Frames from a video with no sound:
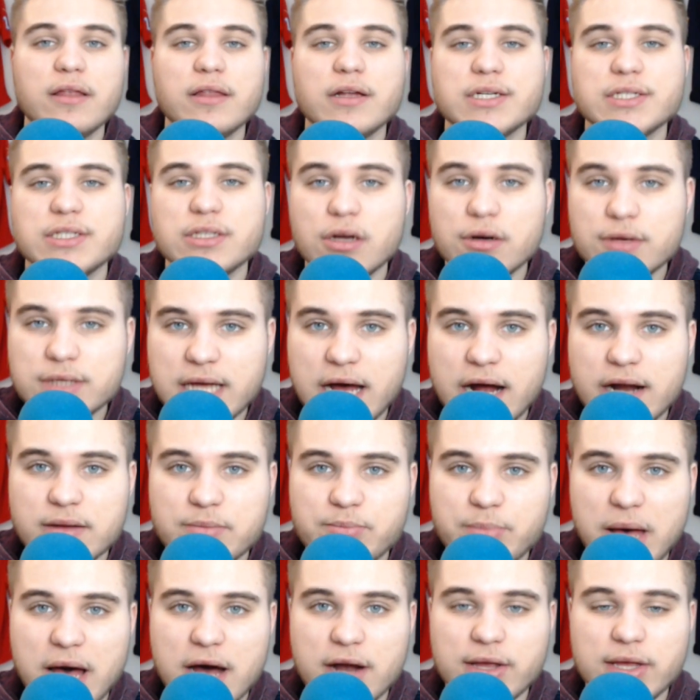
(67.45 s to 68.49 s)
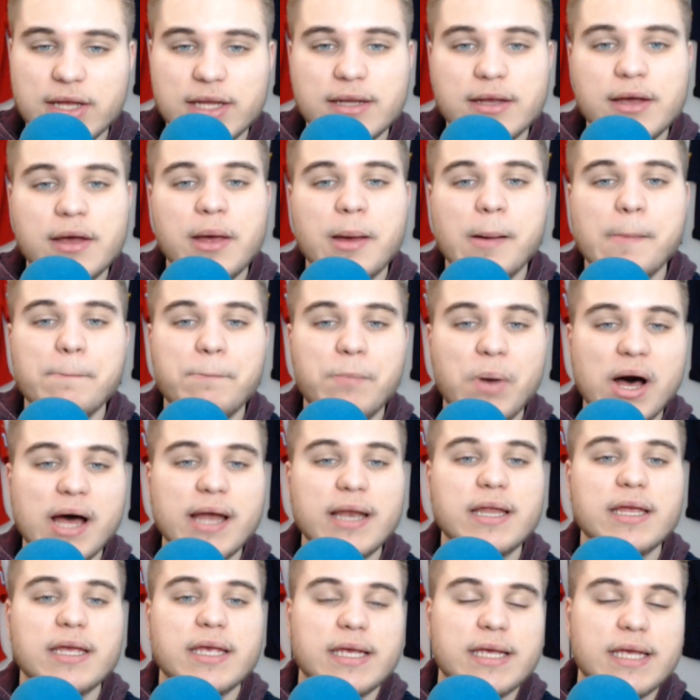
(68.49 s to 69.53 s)
There's no doubt about it,
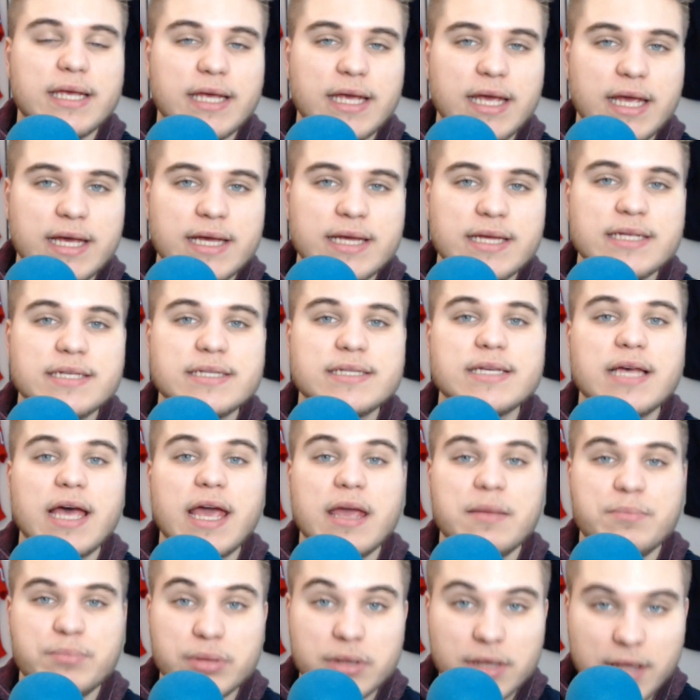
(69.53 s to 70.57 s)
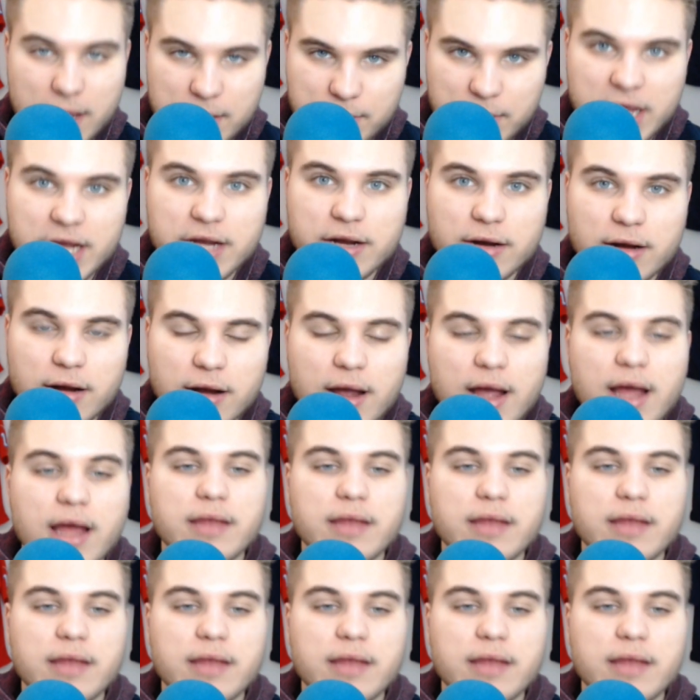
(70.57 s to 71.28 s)
but he is a playmaker,